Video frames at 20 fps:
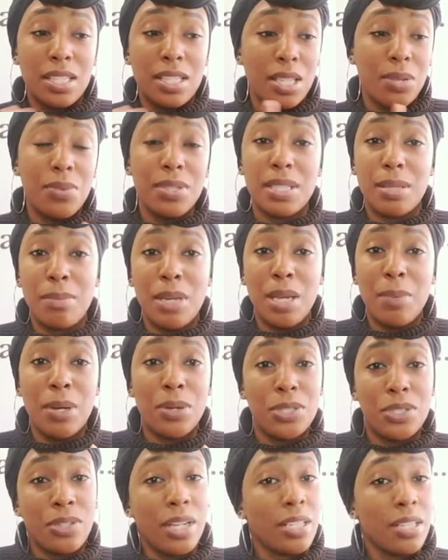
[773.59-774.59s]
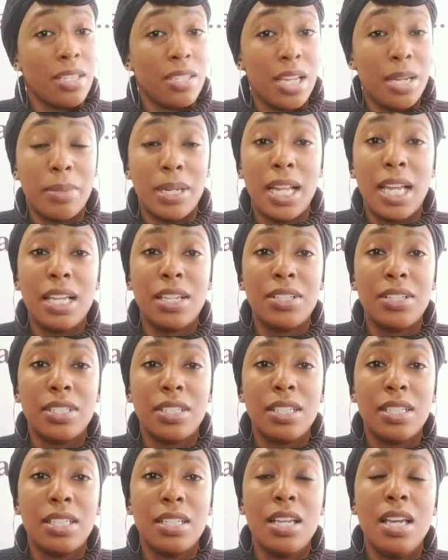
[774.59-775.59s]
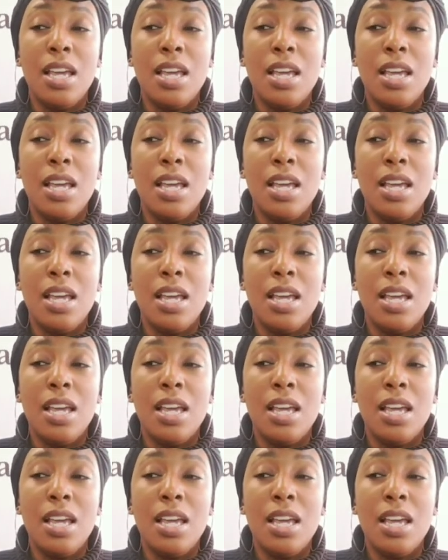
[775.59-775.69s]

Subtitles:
it was a memo straight to termination.